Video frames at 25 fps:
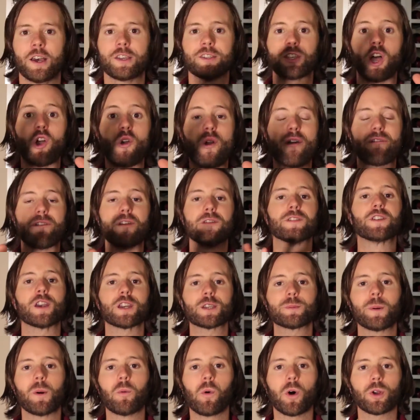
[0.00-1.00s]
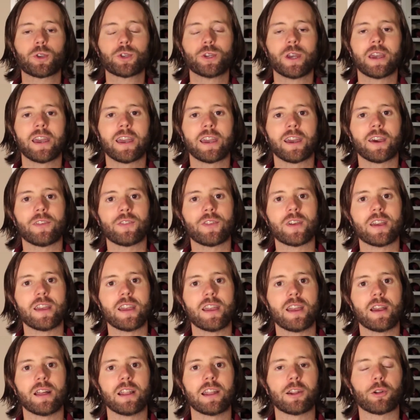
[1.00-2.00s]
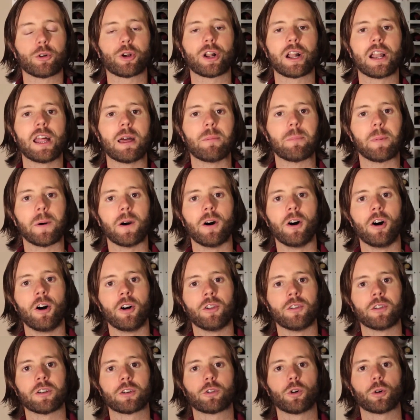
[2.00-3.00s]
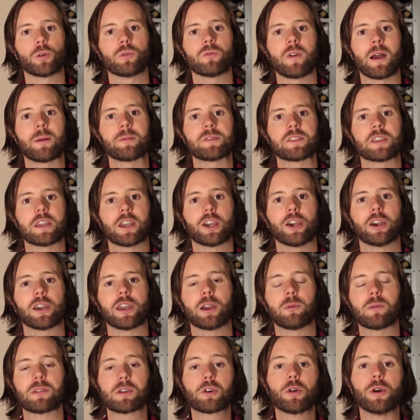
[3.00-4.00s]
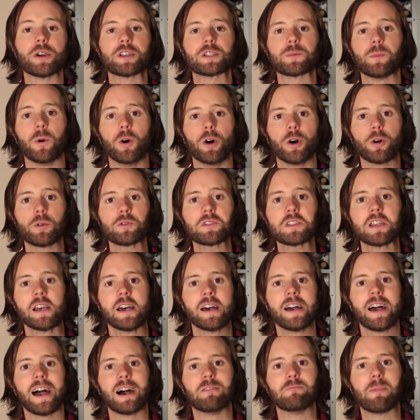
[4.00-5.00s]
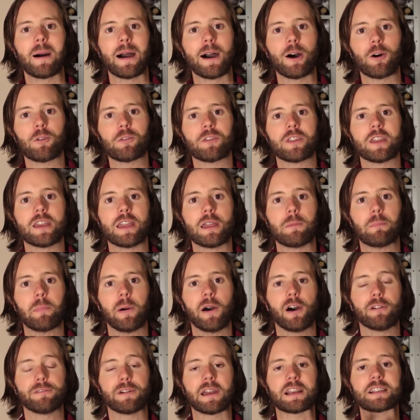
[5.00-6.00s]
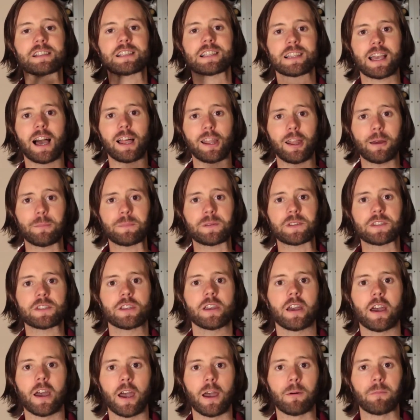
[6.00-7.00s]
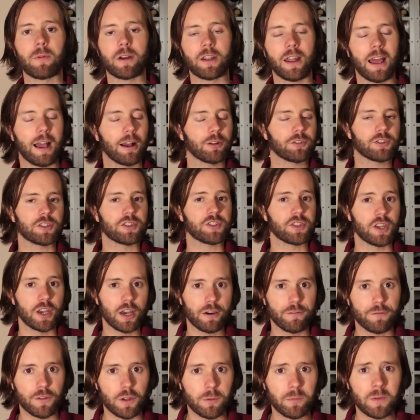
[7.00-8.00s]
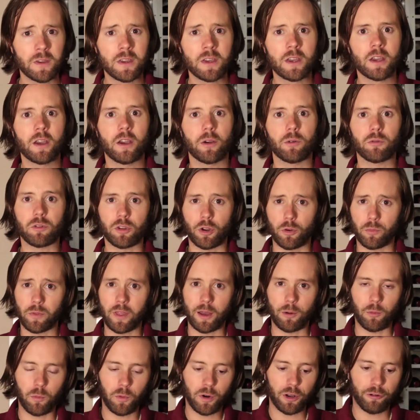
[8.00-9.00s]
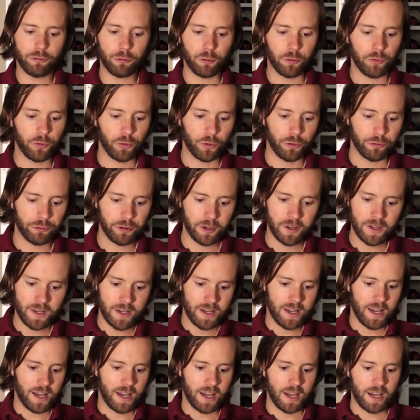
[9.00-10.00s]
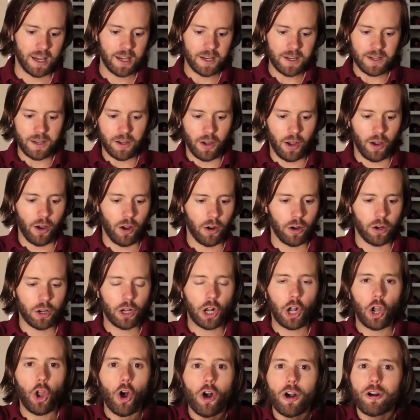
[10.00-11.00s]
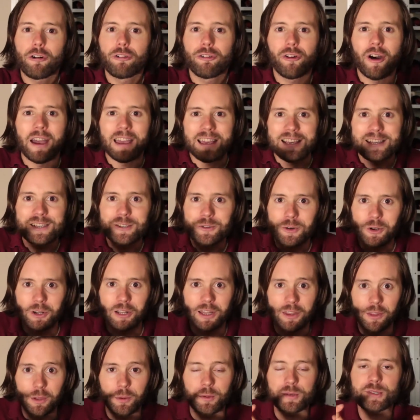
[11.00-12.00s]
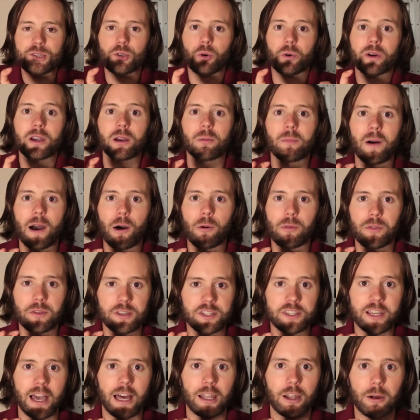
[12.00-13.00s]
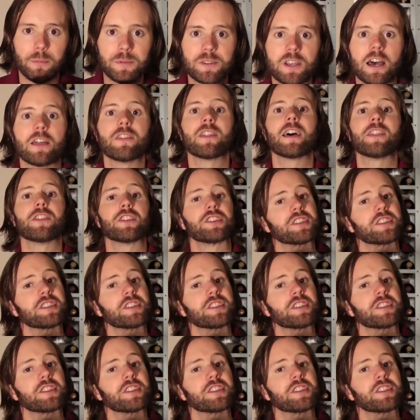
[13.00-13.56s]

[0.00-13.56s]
So if you've just been watching the little clip on Gordon Ramsay cooking with Chris Moyles about the perfect scallops um, and how to serve them, you know, that wonderful sort of uh, uh, clock face really that was talking about the scallops and then the